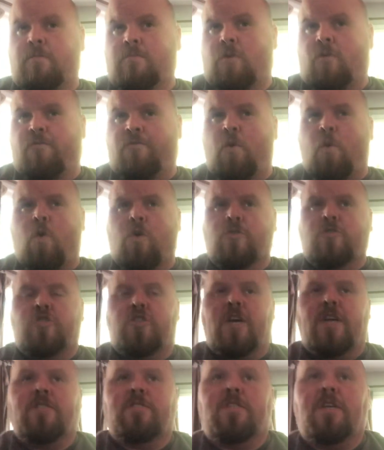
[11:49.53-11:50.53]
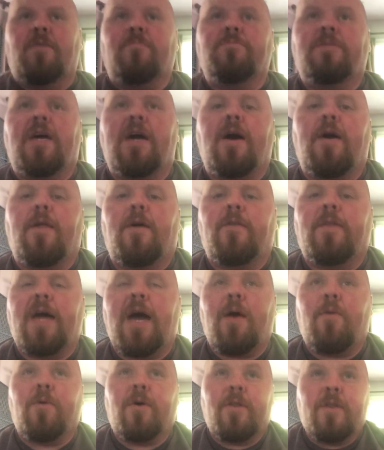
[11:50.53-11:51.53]
Ford chased him down on
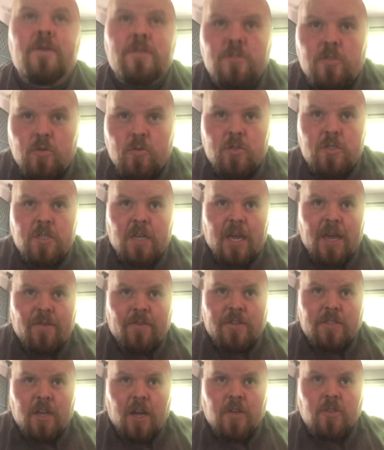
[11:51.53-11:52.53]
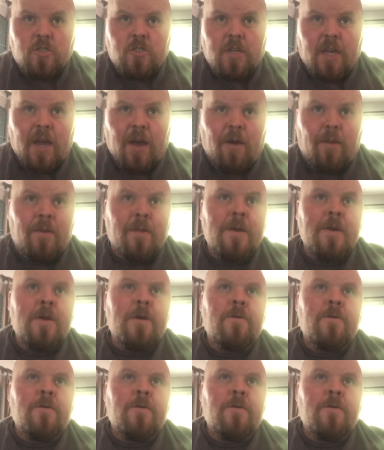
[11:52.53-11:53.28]
that one to save a touchdown.